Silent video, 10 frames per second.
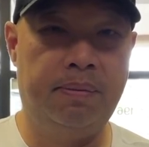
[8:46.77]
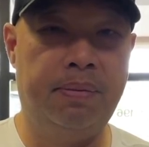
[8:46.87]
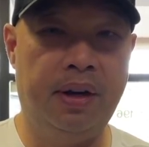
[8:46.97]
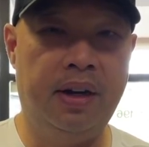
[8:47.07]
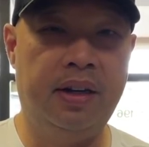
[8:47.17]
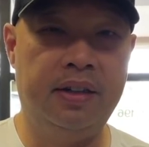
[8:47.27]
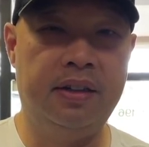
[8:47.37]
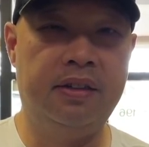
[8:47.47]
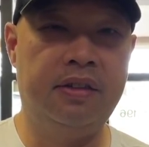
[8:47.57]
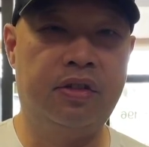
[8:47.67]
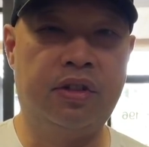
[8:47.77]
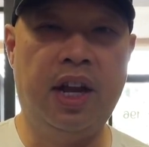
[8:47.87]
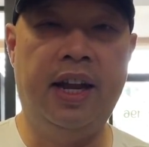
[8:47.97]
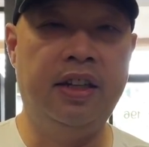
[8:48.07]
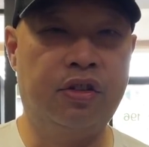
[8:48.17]
But
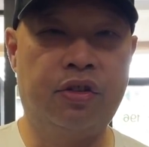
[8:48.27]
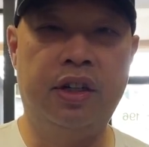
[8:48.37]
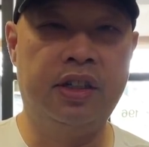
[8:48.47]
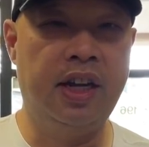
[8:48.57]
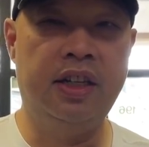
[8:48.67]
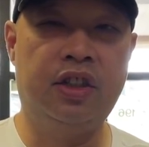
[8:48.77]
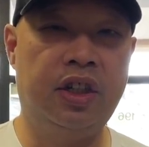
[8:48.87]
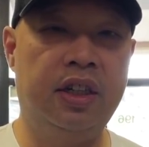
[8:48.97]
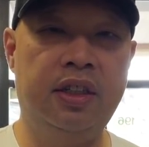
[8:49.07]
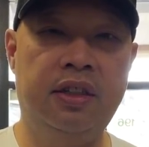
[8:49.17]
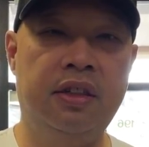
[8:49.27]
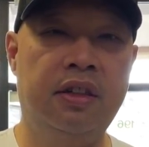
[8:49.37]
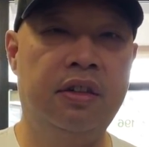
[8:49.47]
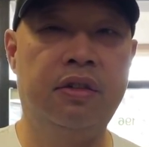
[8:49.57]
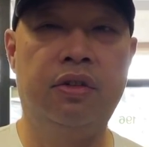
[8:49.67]
tight string tension,
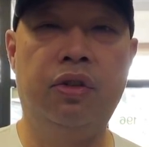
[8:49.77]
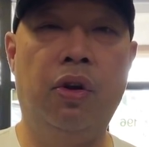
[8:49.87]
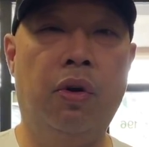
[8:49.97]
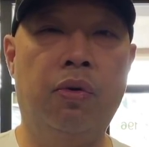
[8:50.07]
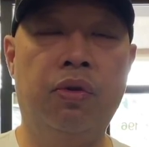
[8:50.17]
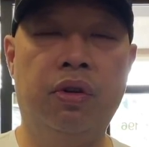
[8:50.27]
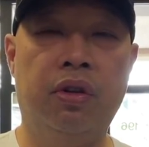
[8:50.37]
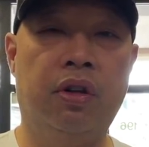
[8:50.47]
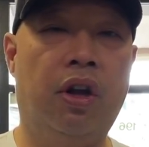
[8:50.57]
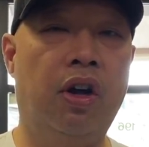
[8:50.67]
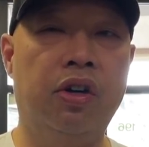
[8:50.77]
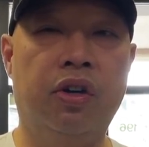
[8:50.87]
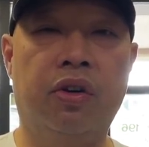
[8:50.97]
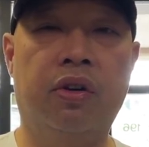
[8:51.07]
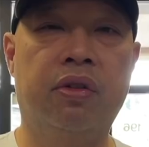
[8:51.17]
no
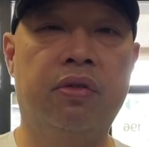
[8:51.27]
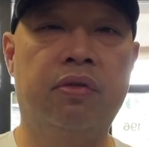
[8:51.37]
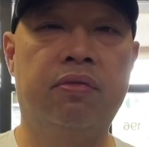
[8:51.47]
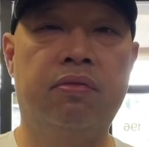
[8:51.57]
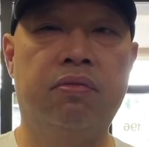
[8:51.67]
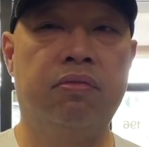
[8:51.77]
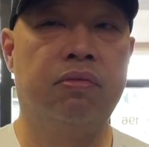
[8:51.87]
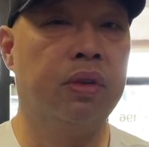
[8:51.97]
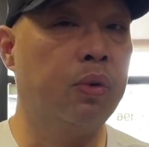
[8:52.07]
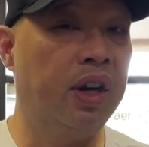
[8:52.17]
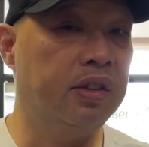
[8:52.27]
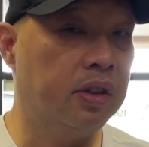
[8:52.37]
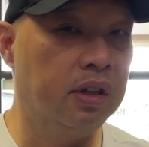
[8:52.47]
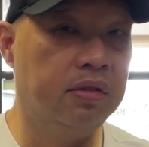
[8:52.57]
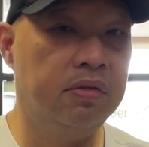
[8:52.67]
longer
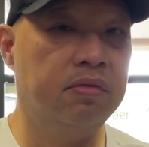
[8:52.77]
requested.